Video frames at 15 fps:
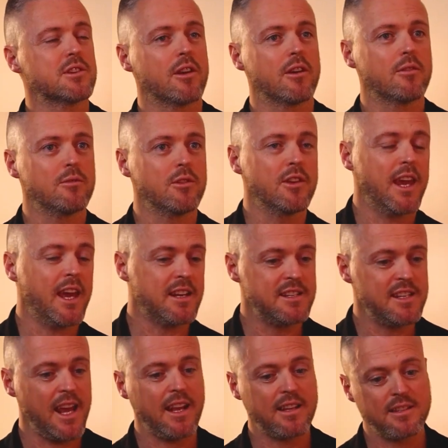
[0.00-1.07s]
Okay. You
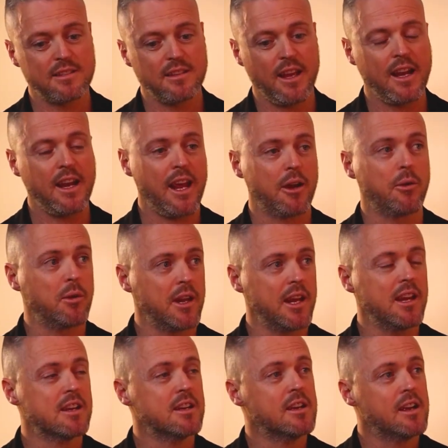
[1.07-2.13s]
get debt and
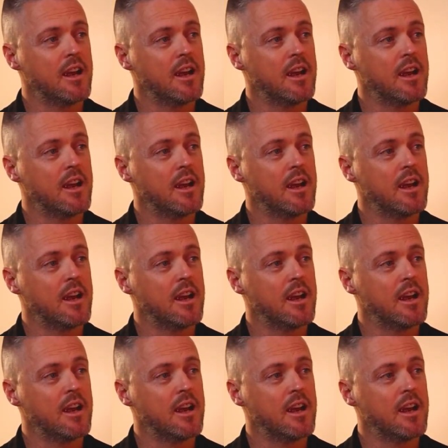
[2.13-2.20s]
equity.